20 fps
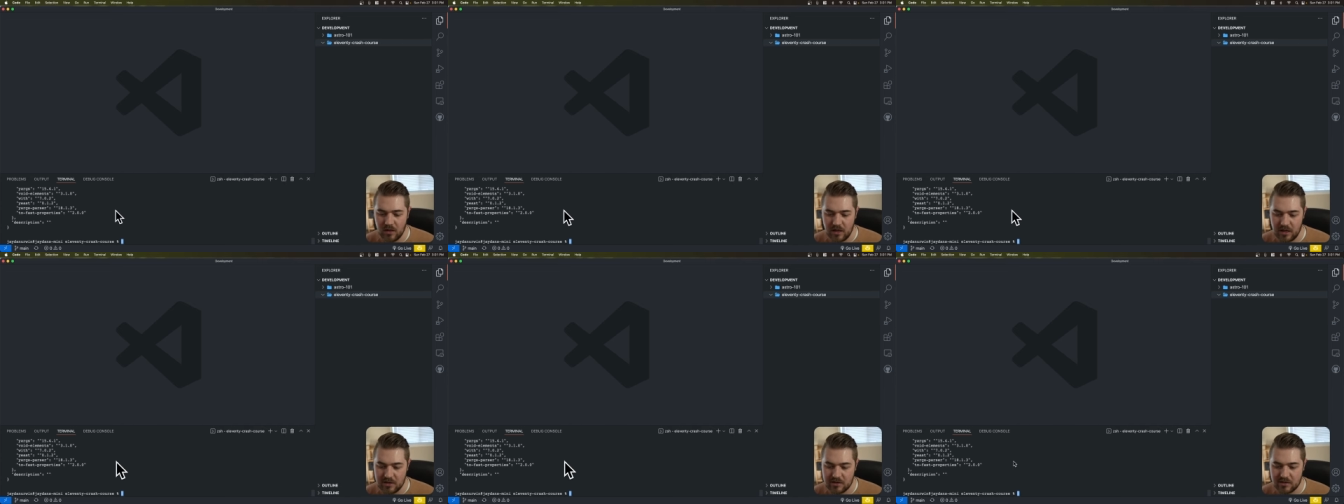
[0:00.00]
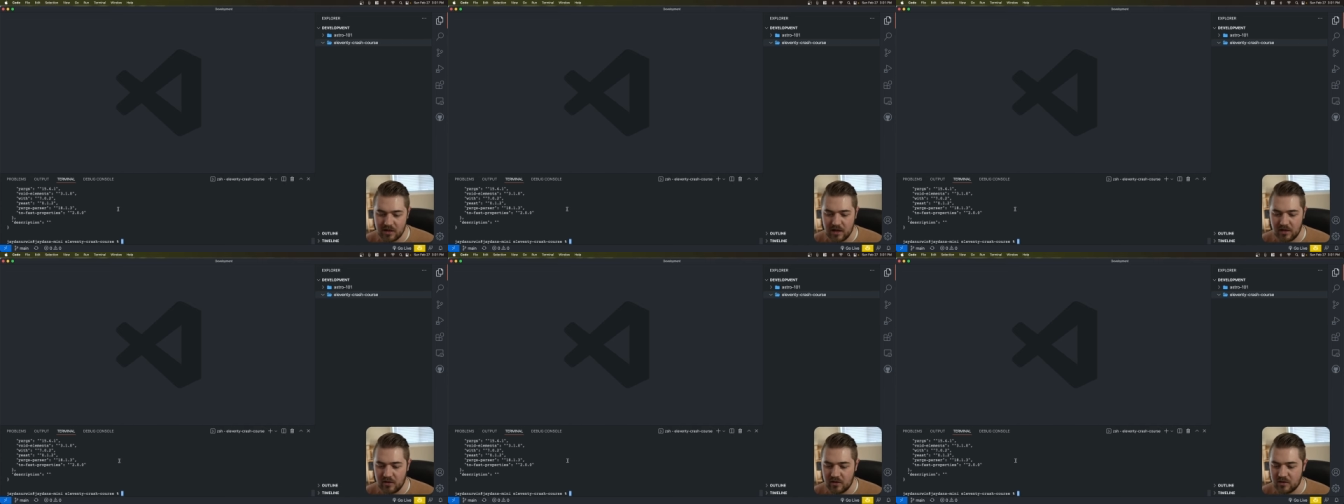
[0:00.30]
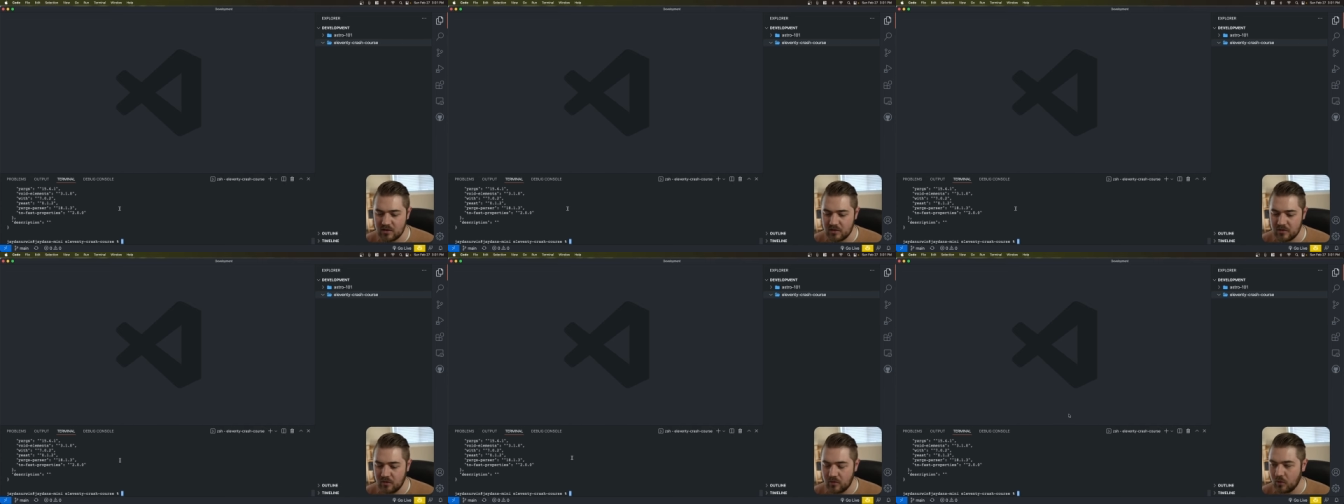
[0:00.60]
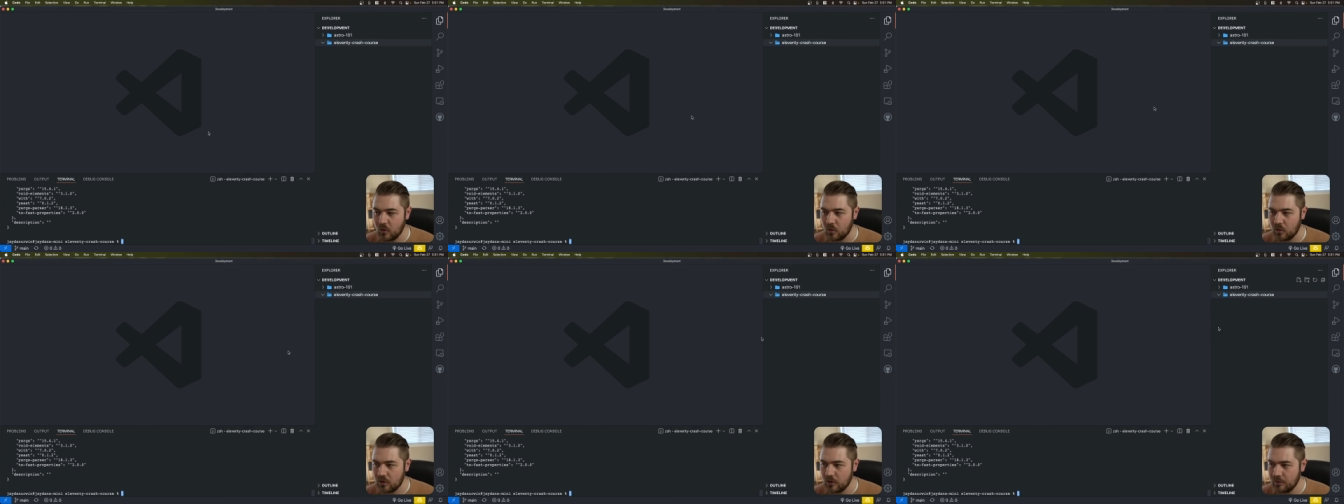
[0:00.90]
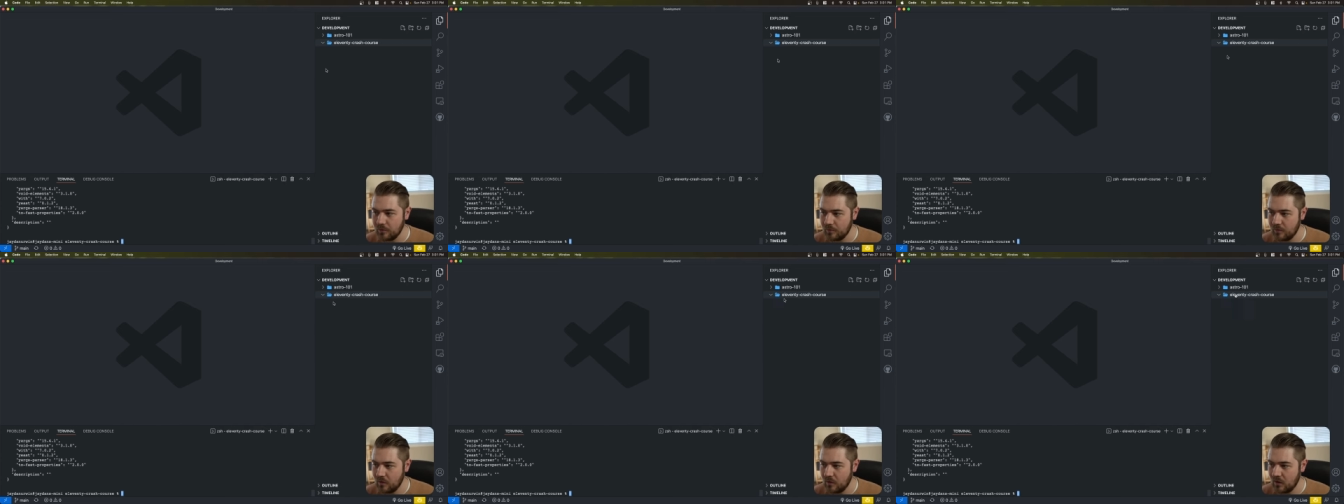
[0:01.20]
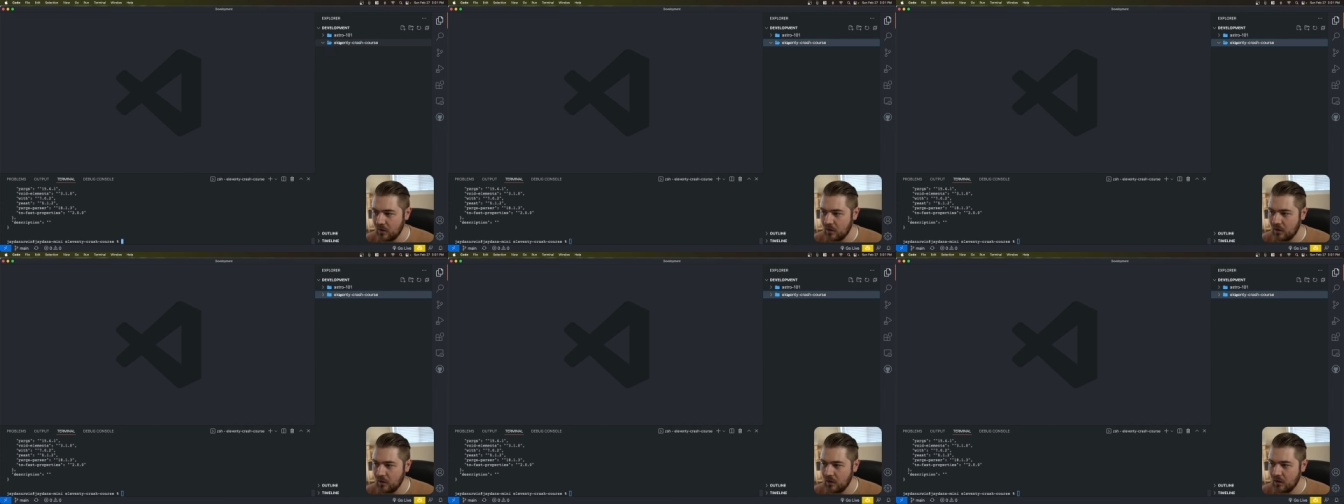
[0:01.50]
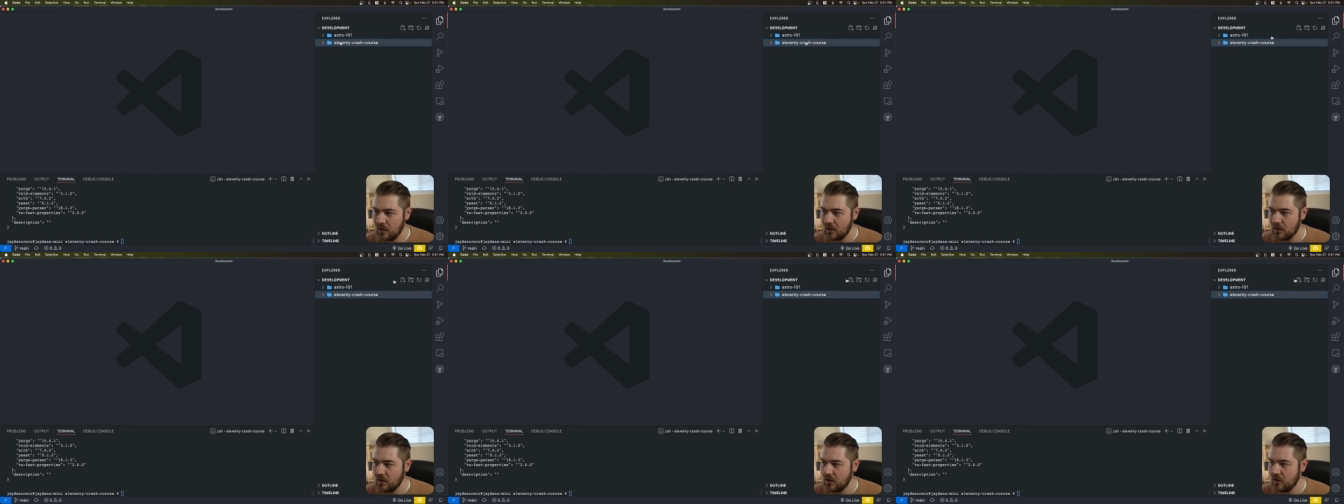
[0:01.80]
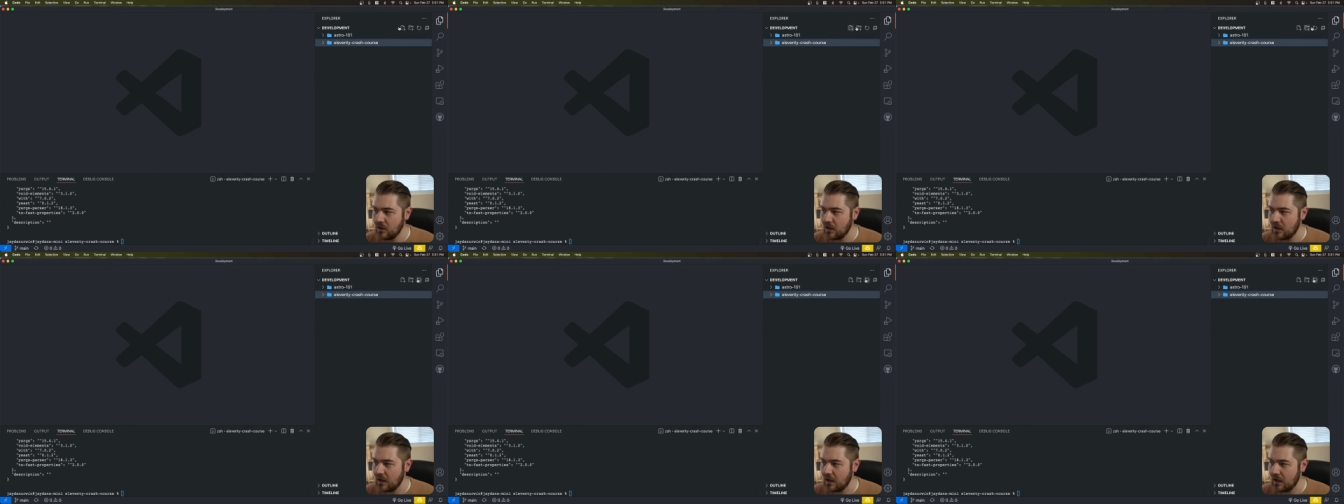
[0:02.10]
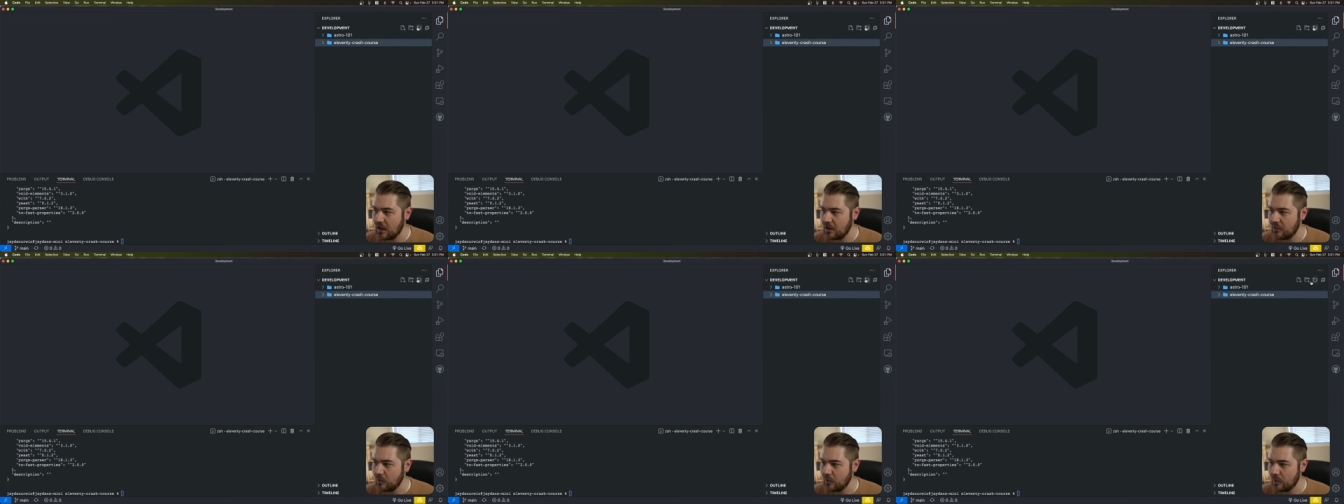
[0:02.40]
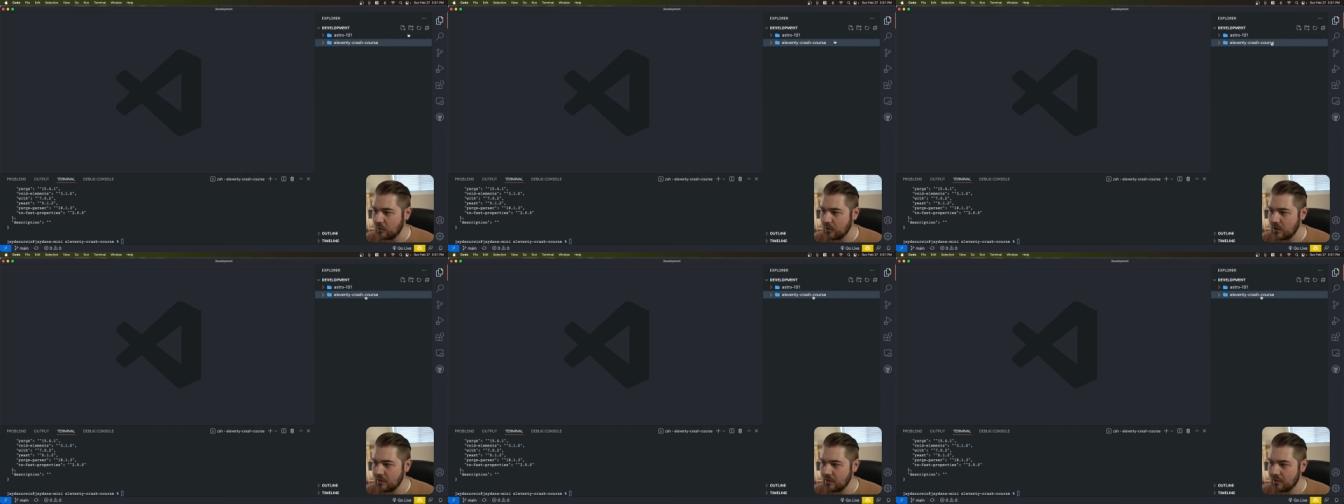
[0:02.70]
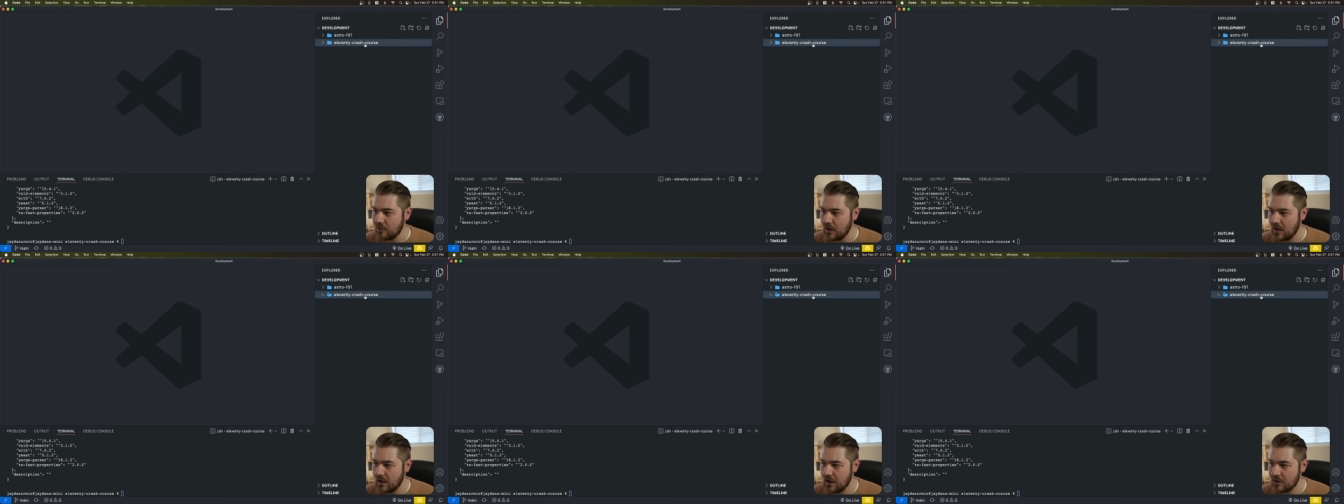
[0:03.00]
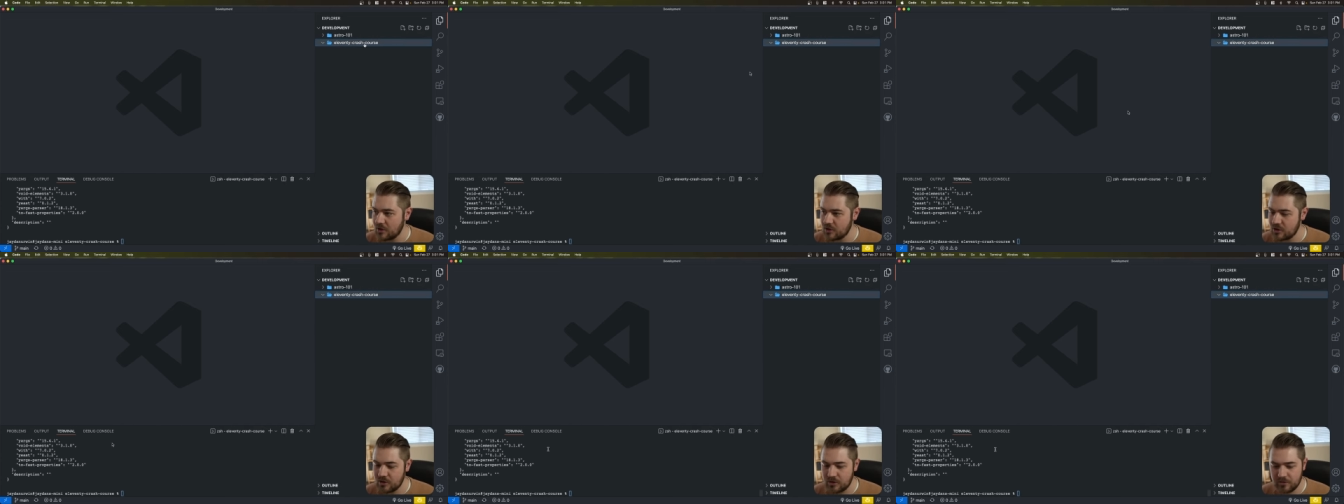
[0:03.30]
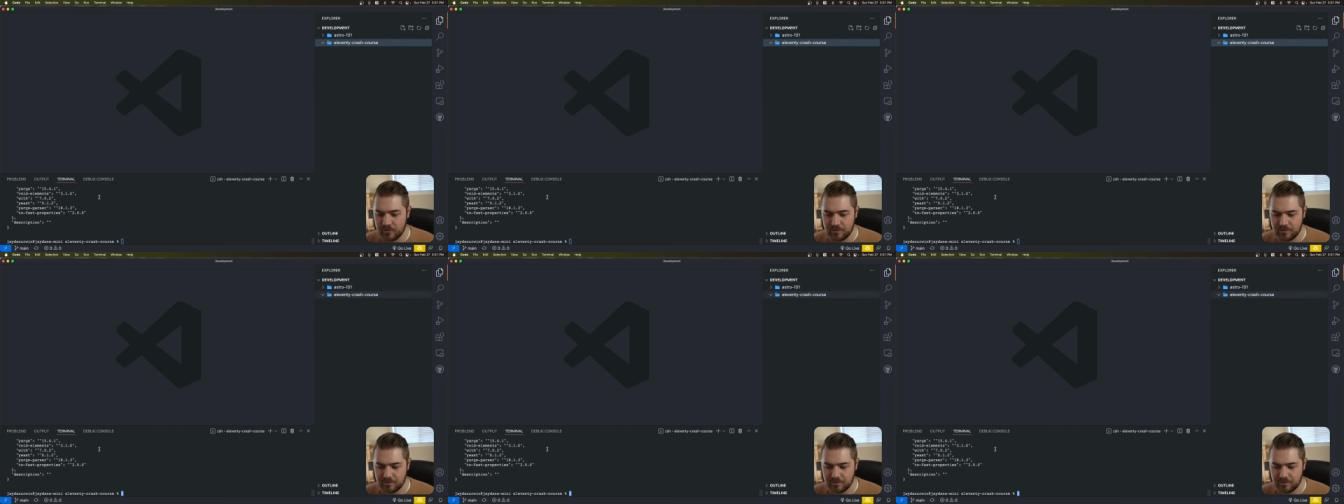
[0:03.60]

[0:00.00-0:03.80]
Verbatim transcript: inside of this folder. And if we refresh,